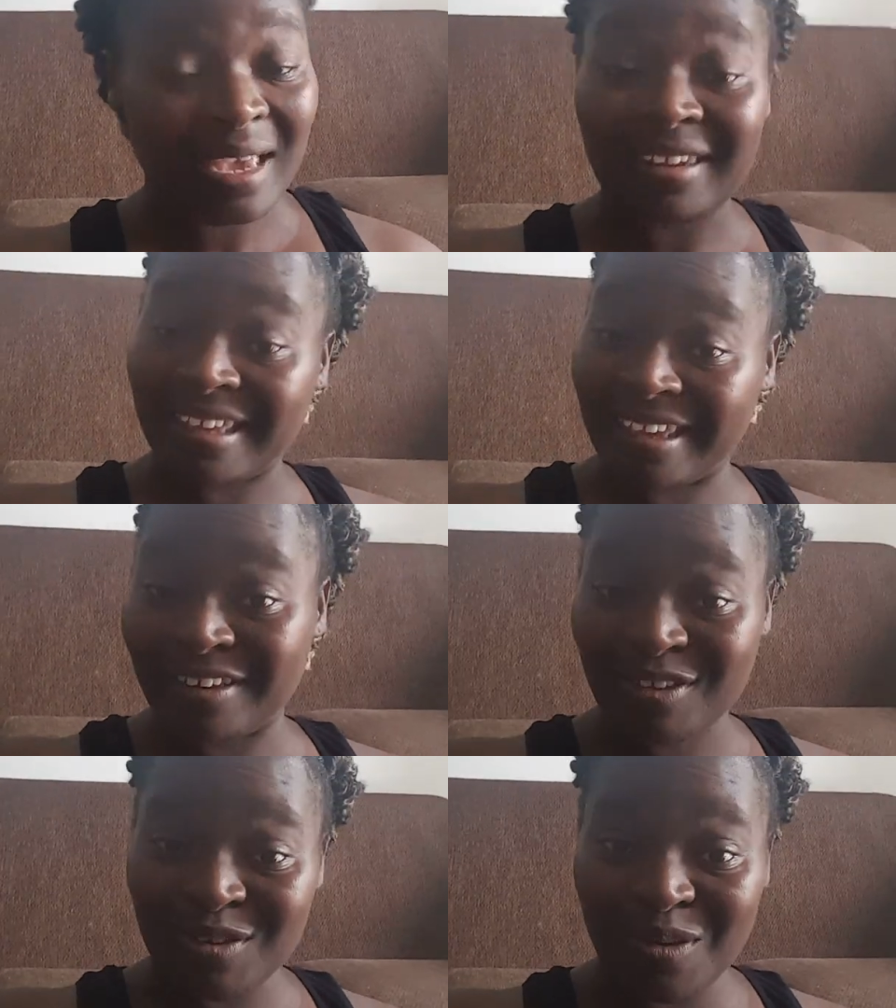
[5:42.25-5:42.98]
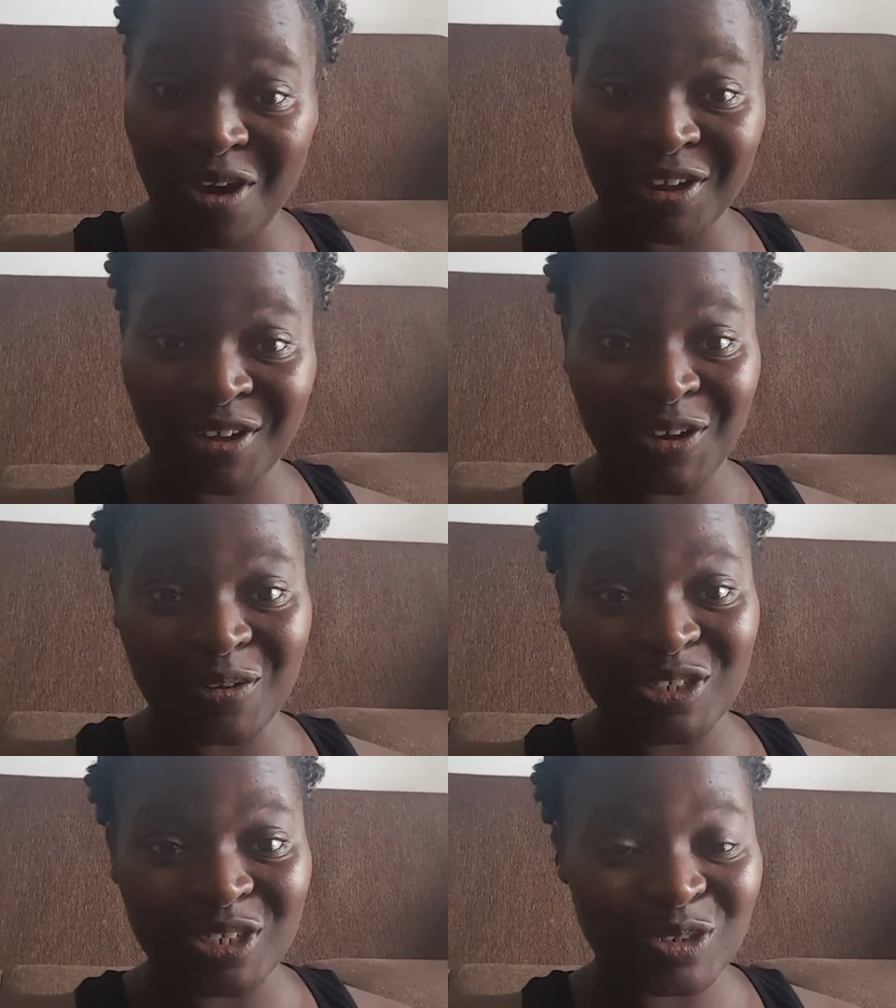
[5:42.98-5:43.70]
And again, you are
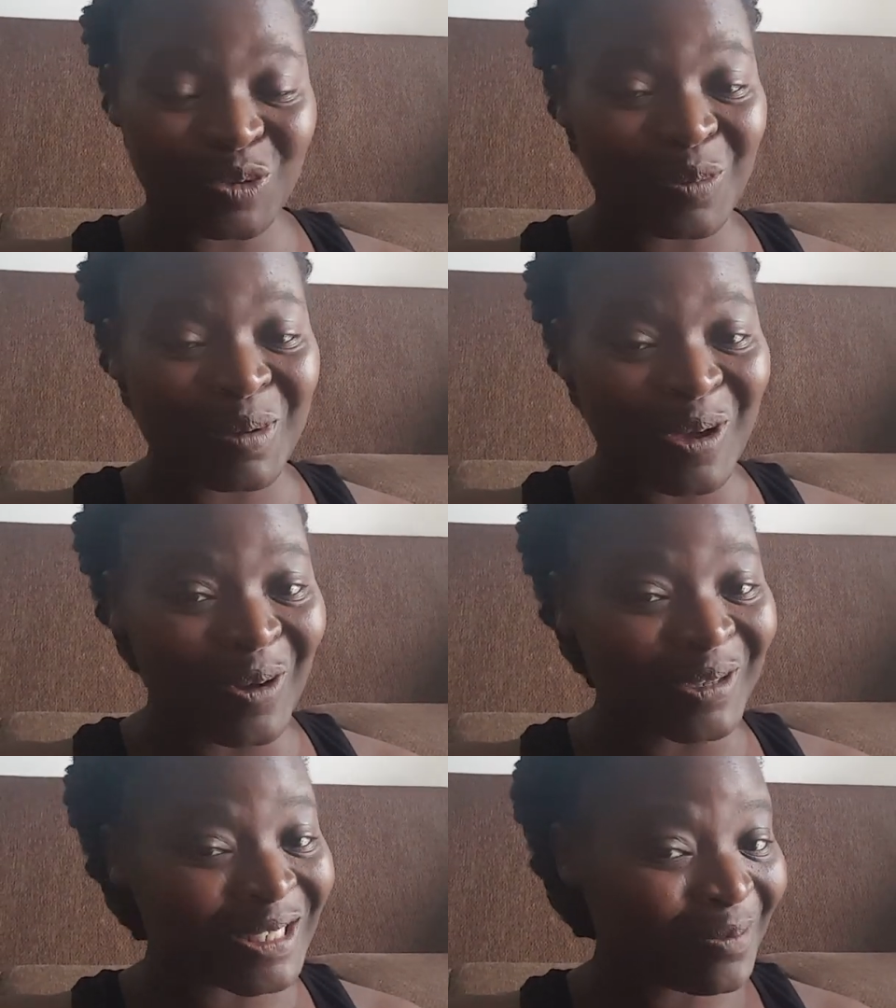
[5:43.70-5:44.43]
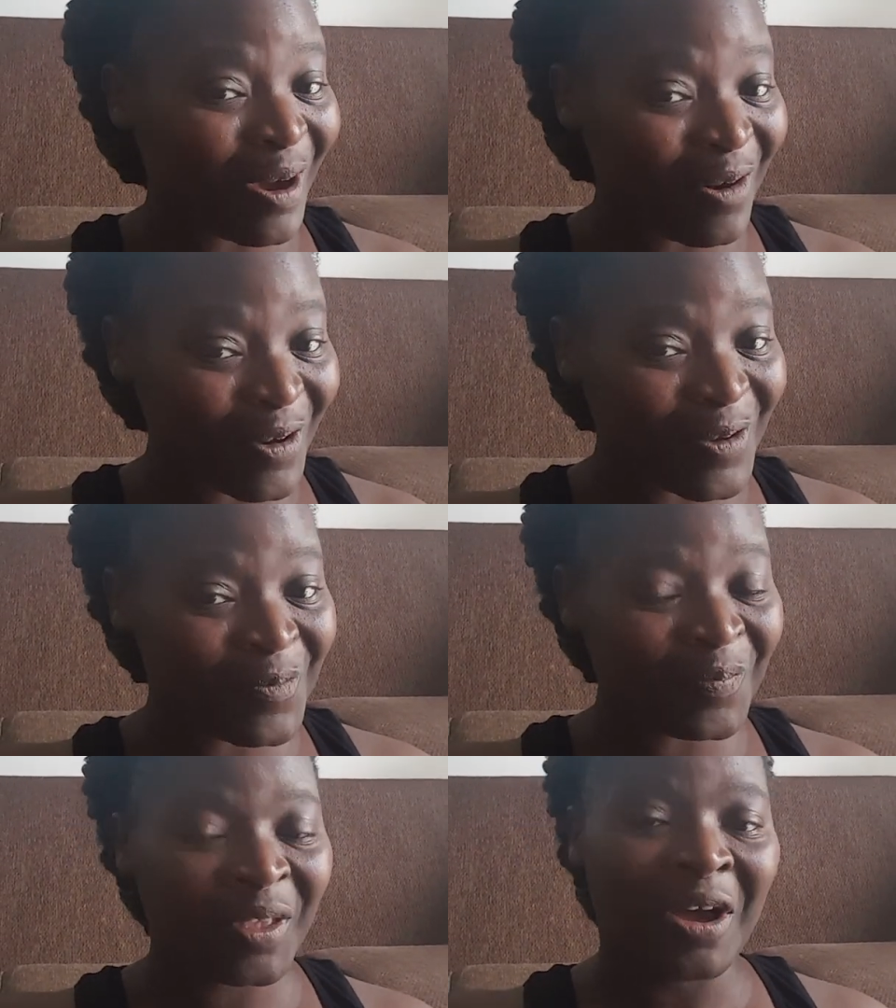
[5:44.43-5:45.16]
encouraged to join me on
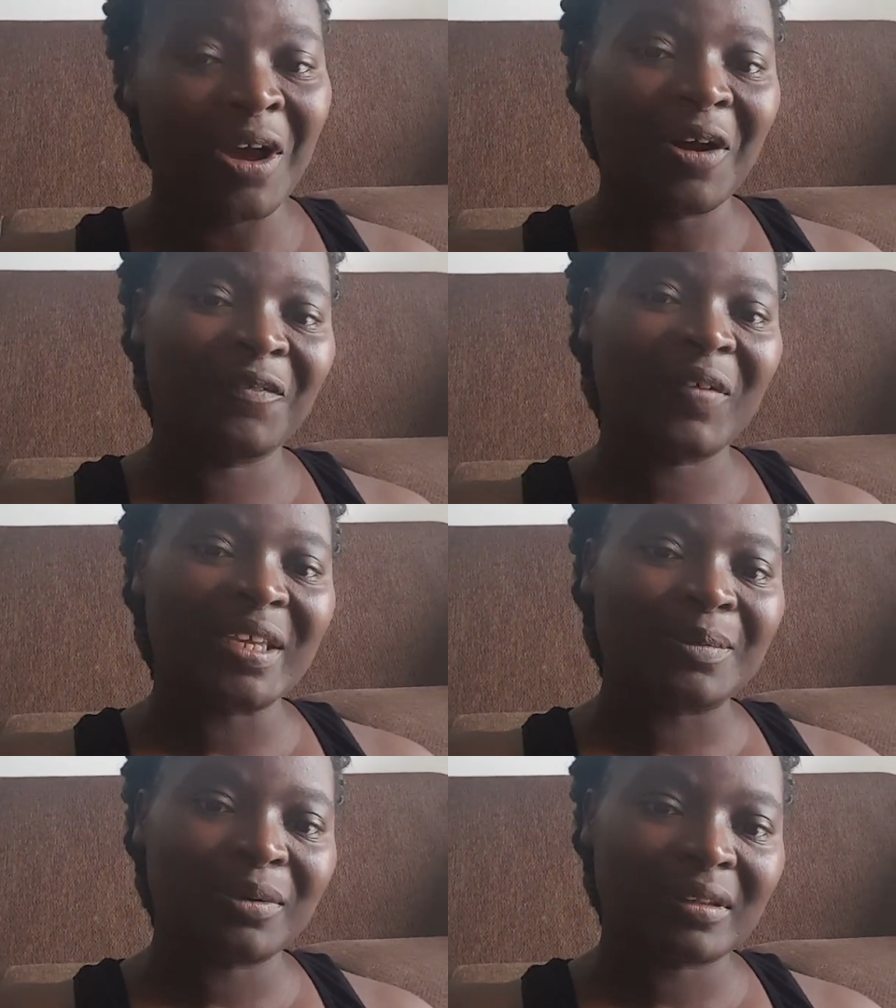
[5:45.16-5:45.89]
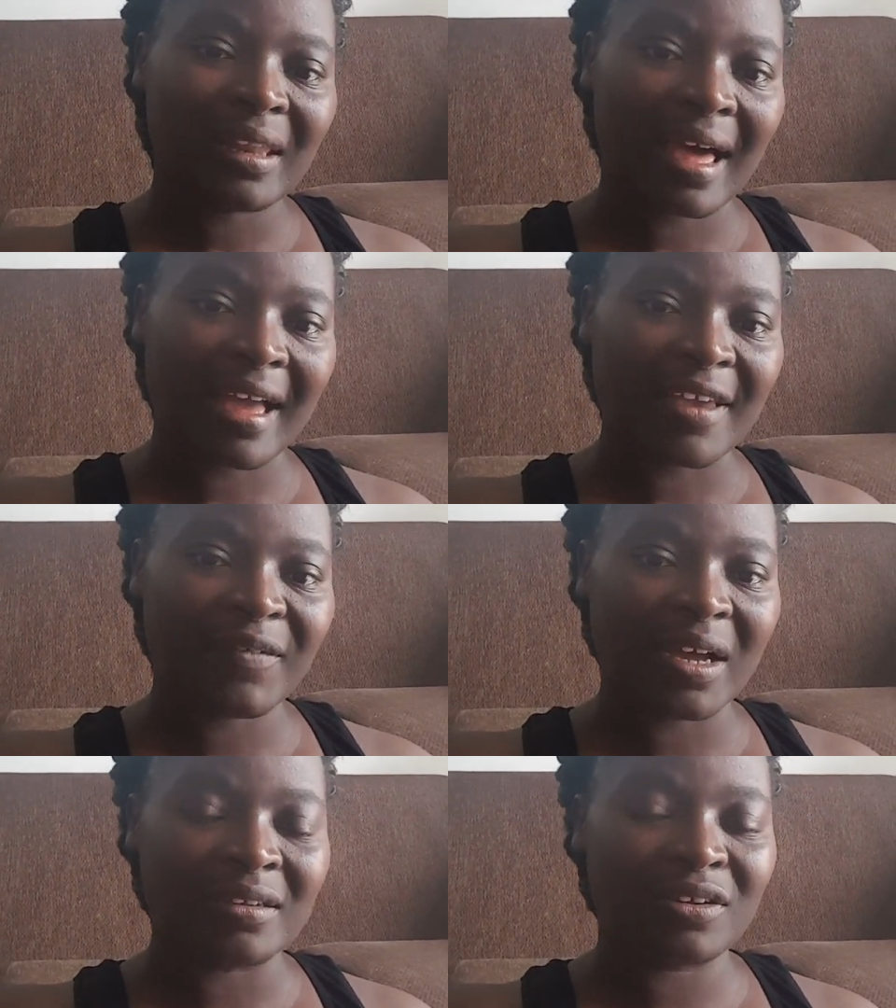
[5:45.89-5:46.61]
tomorrow on Facebook Live
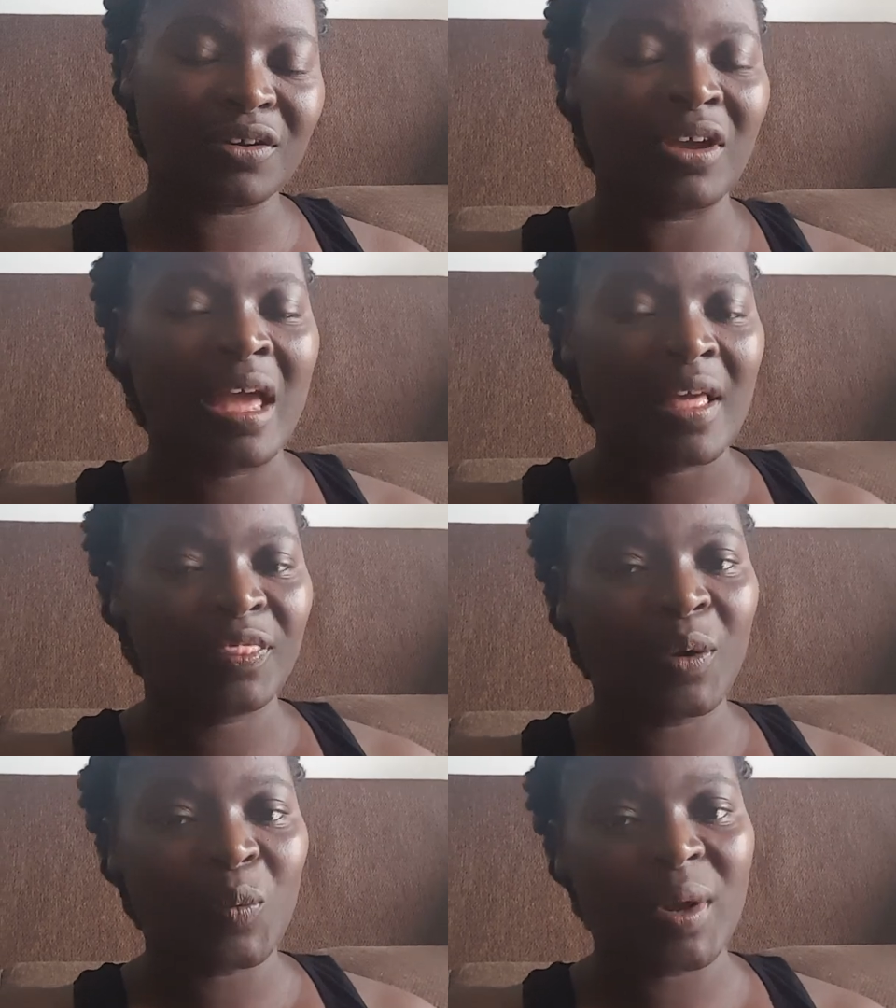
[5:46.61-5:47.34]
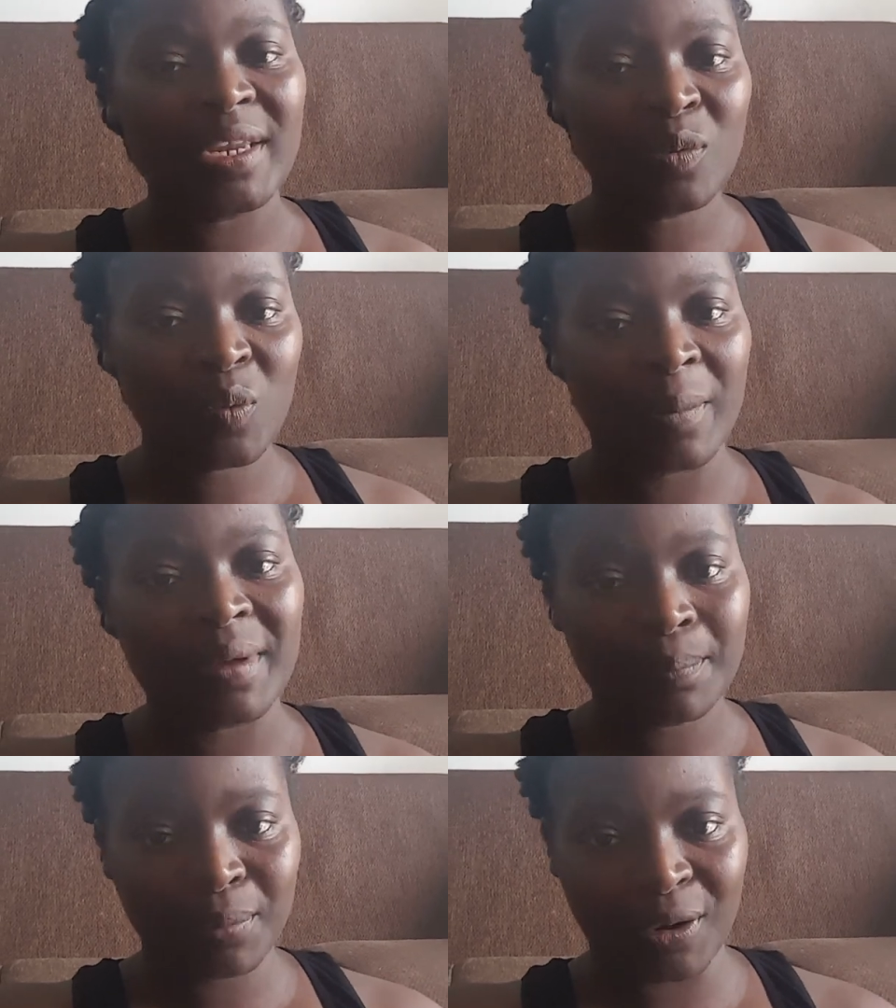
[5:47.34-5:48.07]
under the When
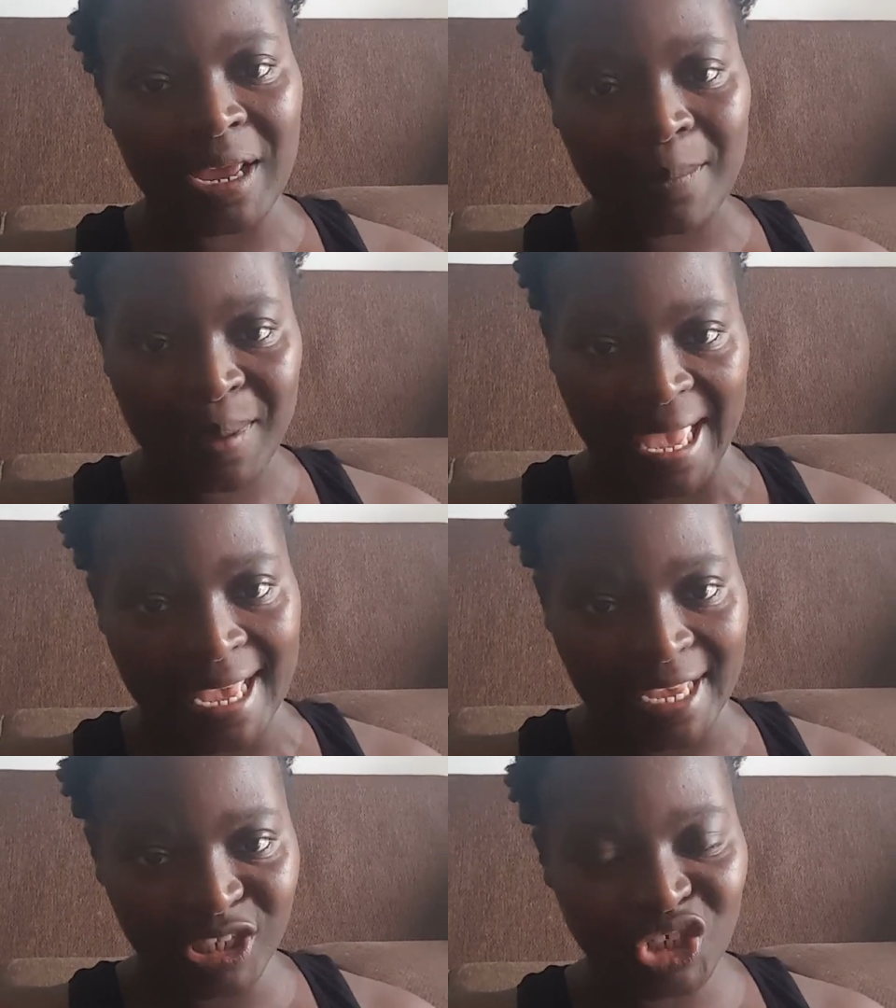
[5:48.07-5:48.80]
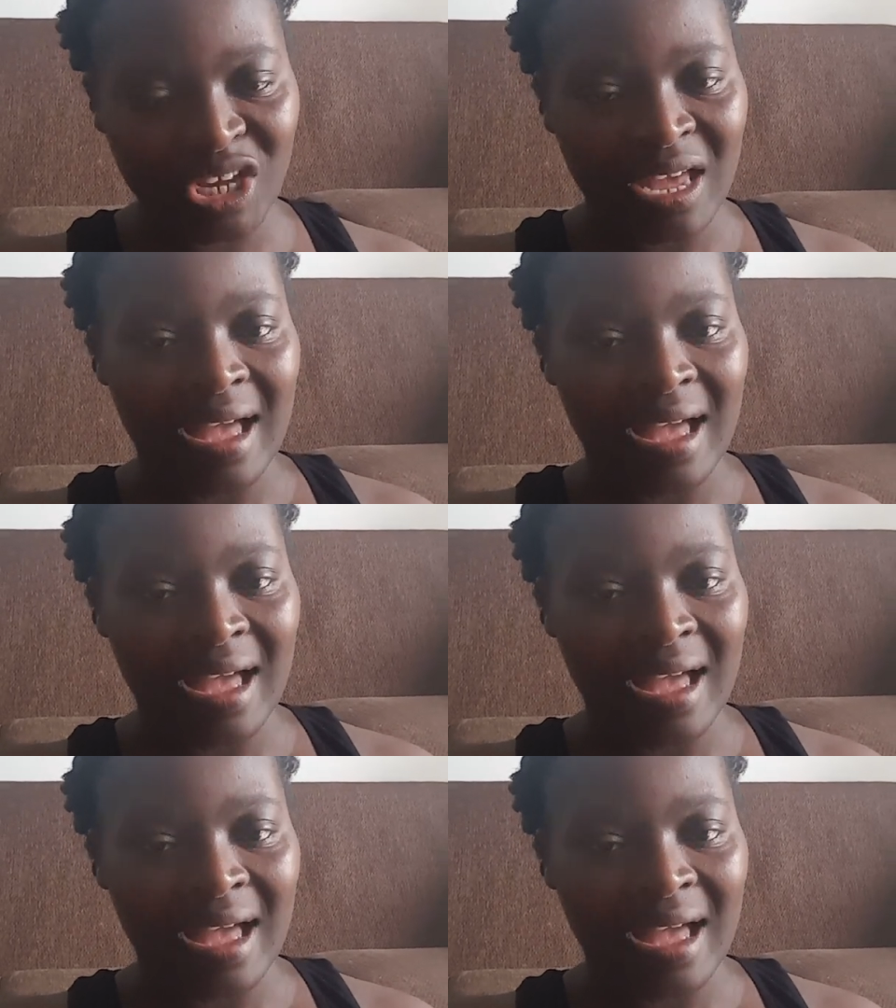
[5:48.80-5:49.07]
Women Pray page,